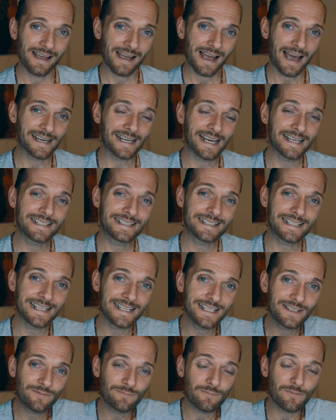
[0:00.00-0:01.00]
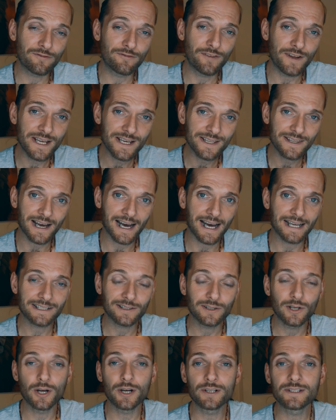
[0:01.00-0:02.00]
And I did, via that,
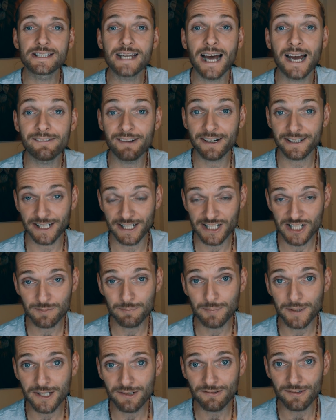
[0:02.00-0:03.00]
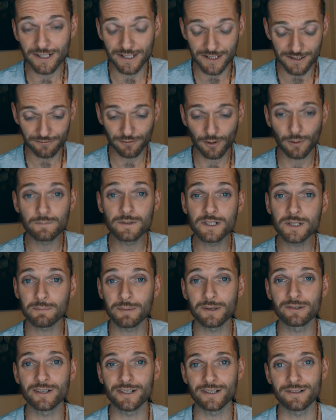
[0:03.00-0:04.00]
learn direct experience from
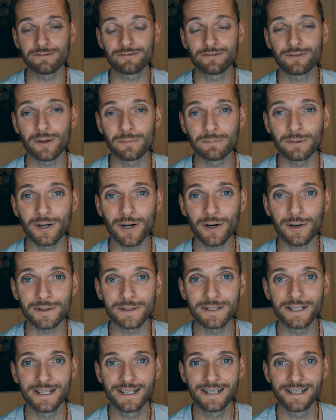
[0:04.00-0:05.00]
spirit and from God.